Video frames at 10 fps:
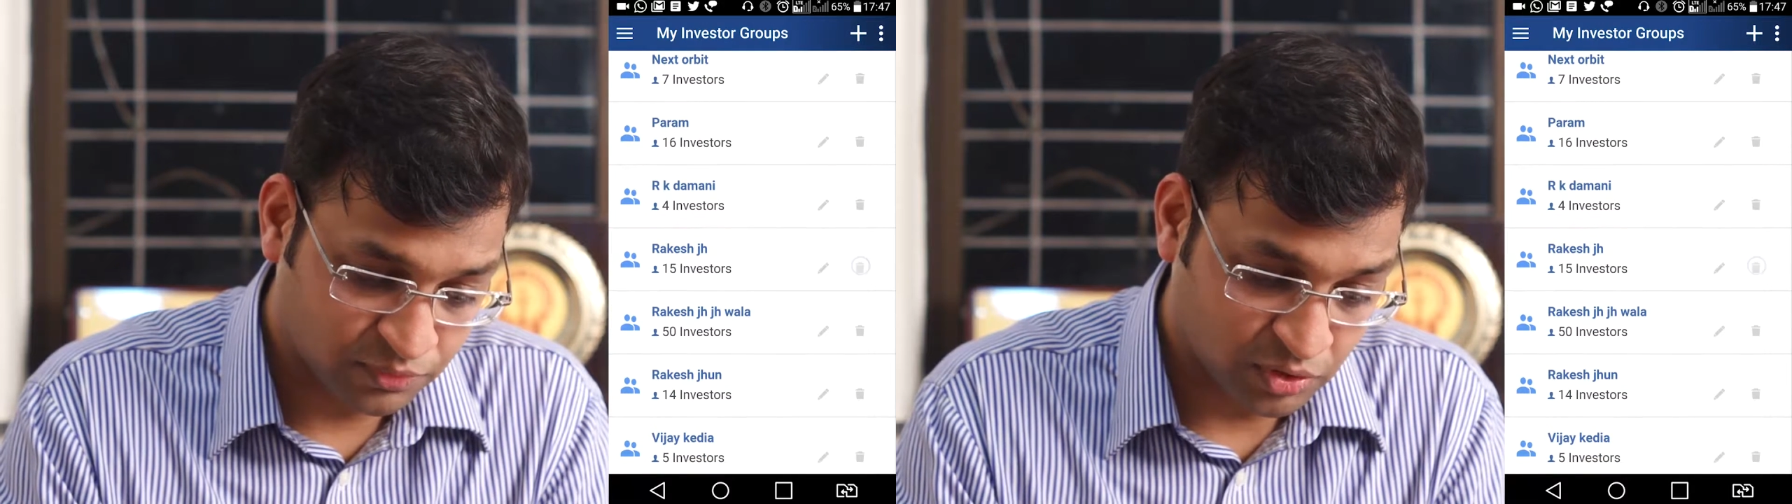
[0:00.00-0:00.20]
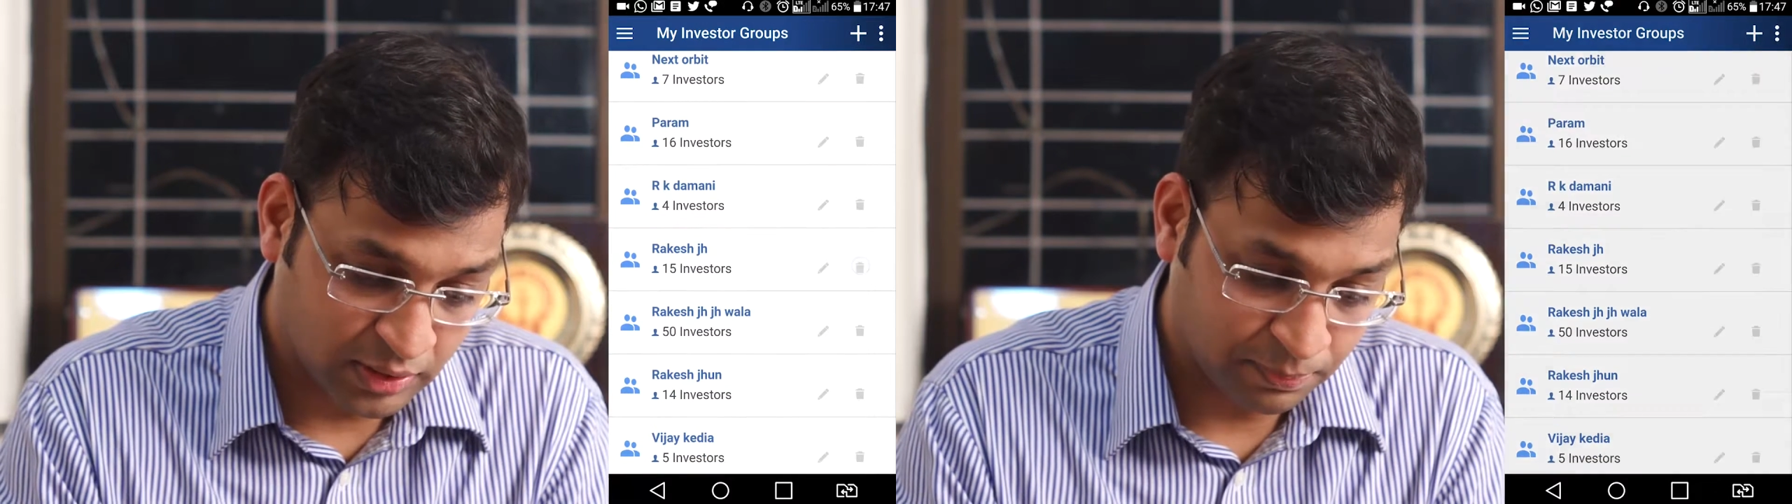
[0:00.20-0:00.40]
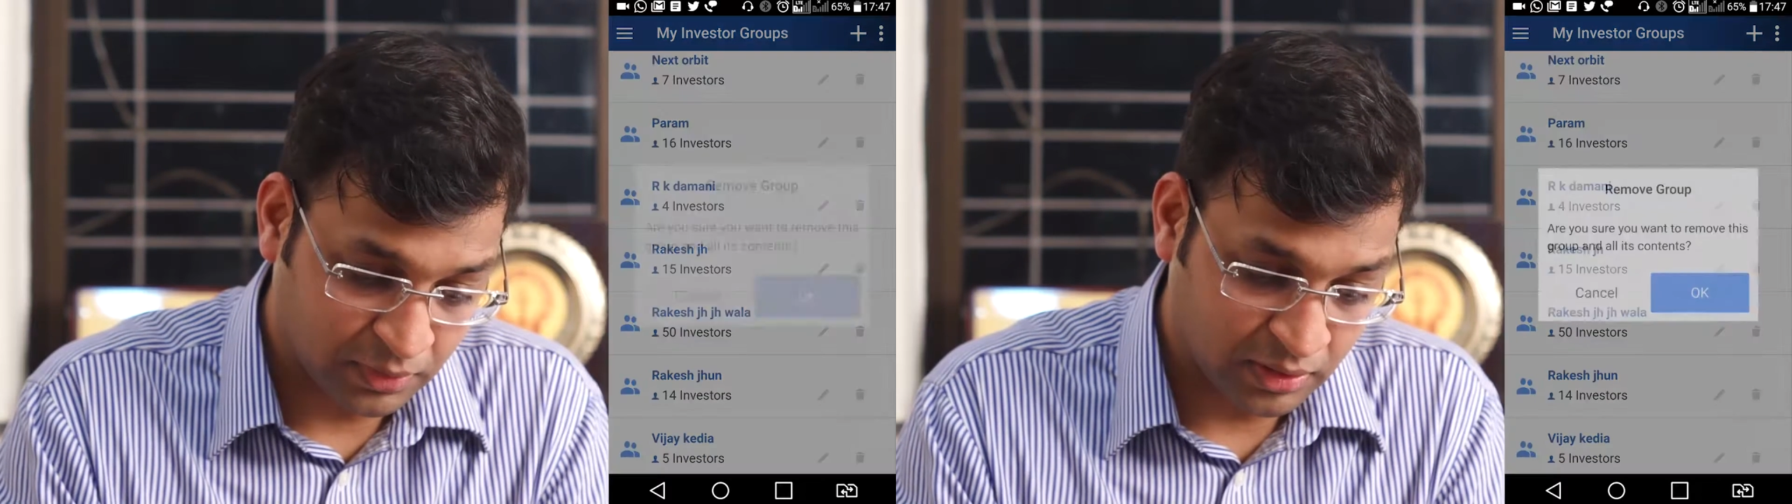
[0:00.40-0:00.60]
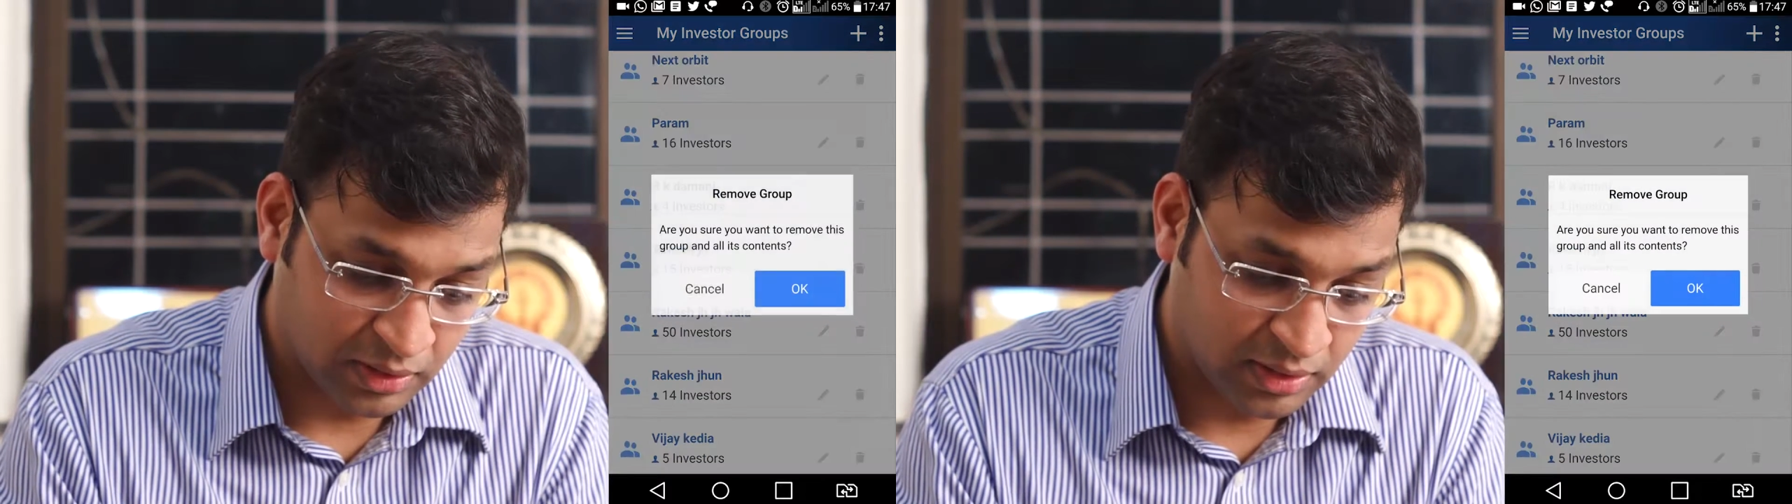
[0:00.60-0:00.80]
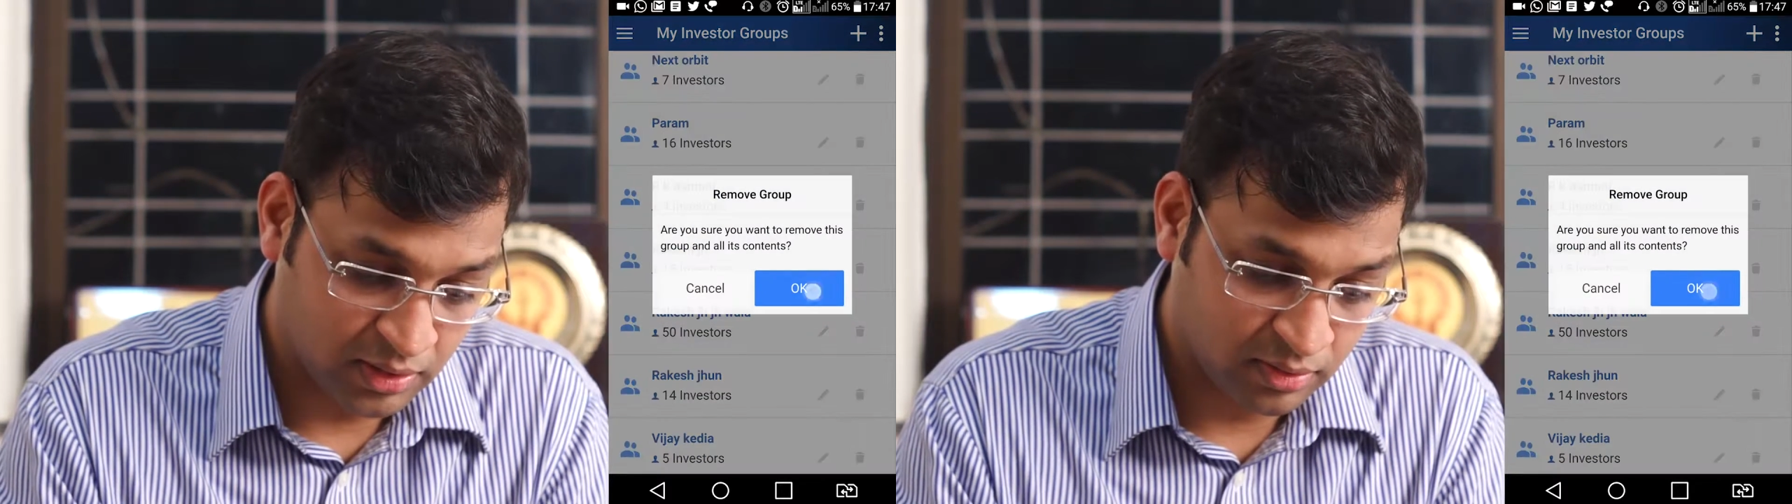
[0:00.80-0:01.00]
So let me
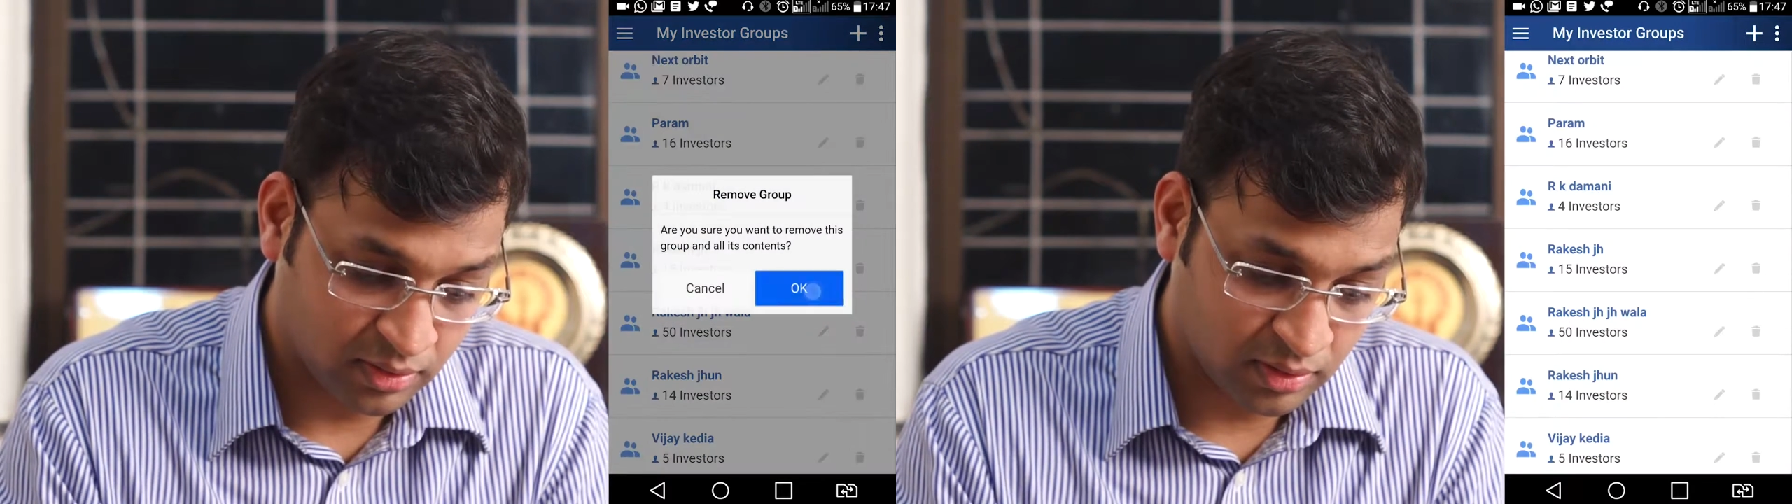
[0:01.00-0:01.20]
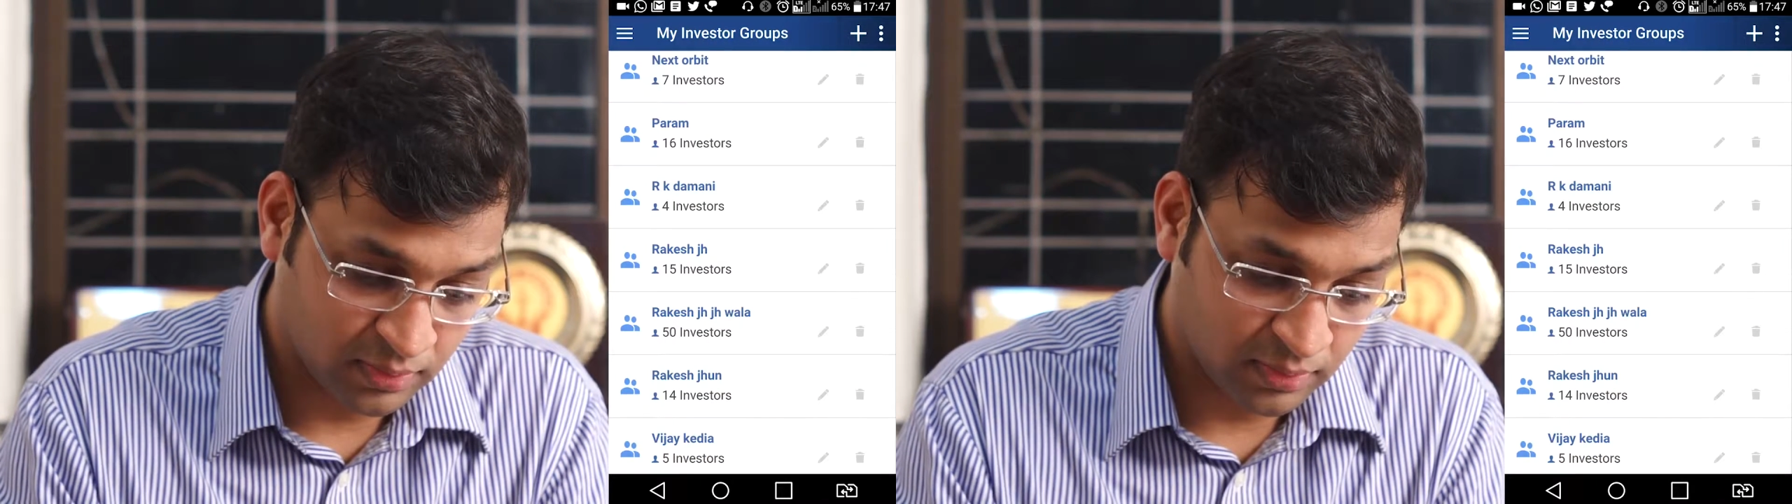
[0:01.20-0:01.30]
delete